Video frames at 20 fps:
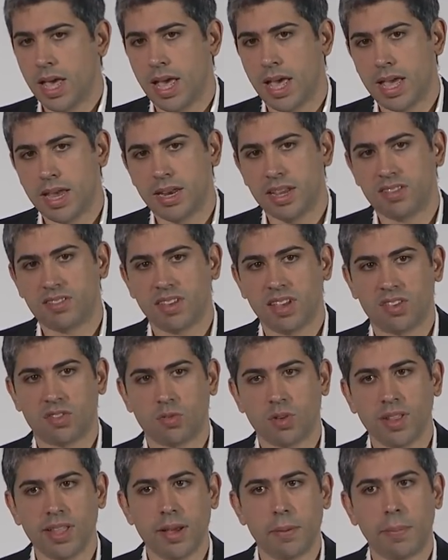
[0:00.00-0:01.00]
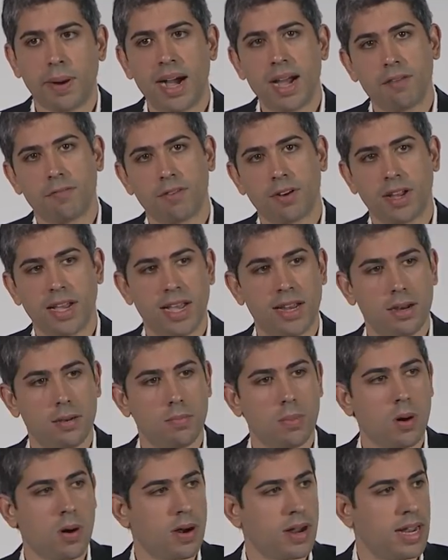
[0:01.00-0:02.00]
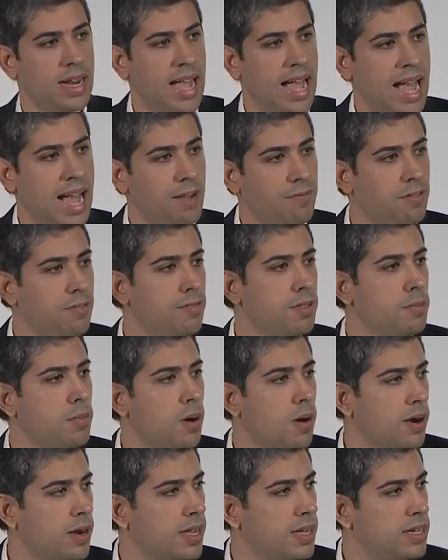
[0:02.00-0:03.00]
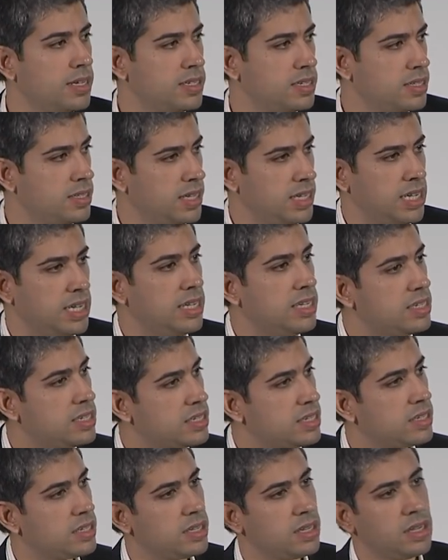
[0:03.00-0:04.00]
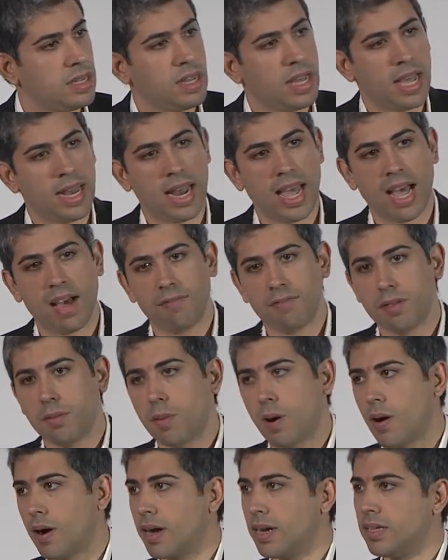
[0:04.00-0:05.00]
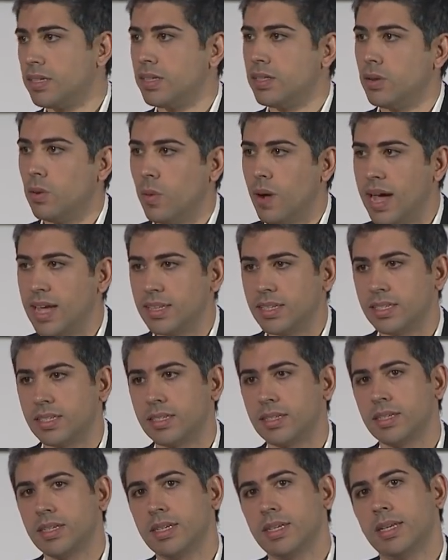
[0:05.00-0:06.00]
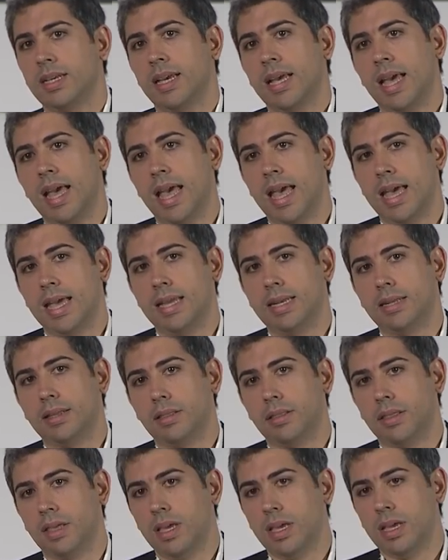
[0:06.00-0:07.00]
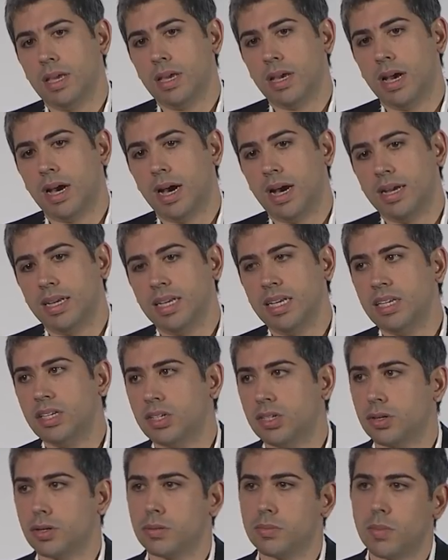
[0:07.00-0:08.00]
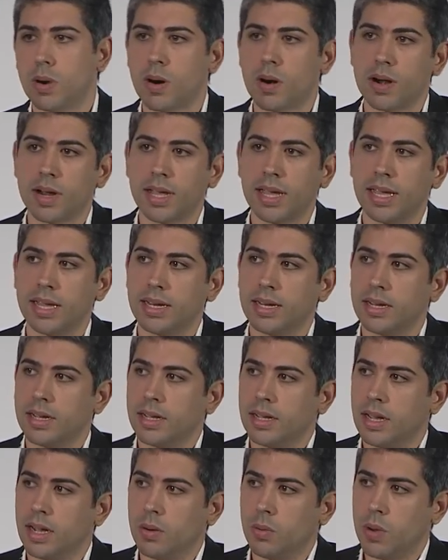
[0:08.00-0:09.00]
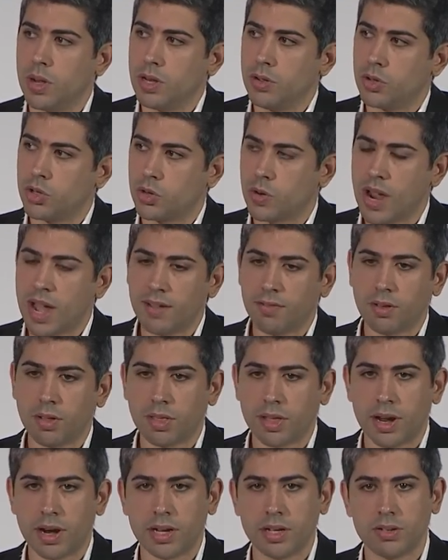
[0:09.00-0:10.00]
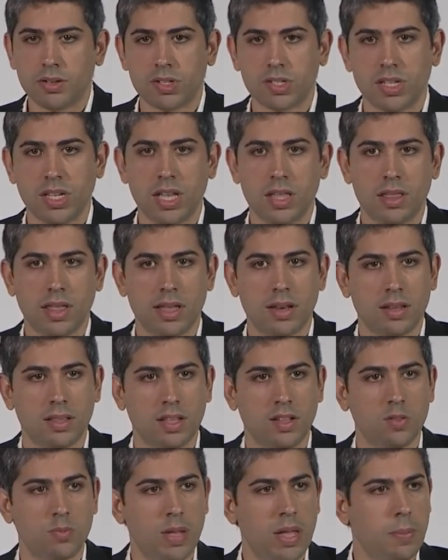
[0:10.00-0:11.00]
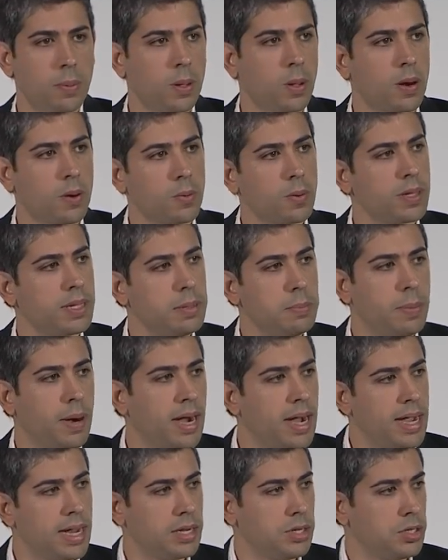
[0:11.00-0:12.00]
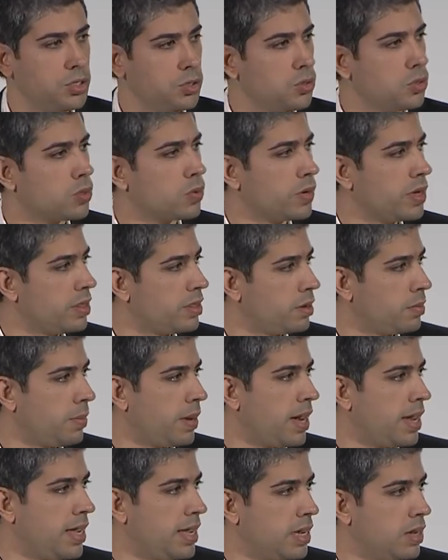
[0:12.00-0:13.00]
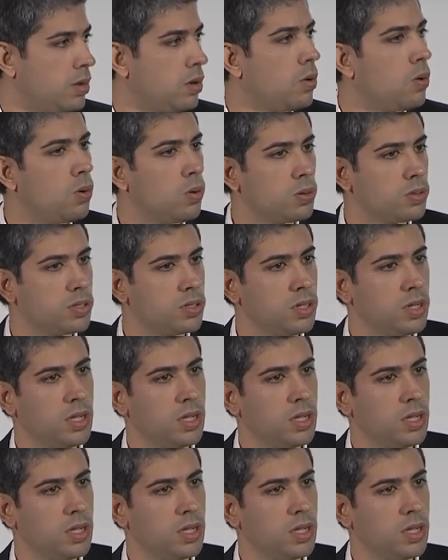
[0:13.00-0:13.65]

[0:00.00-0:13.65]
And it's really a bifurcated market. Half of the market is in the East and half the market is in the West. And the Eastern market, when you travel there, you see that these people aren't really buying jewelry, they're buying gold.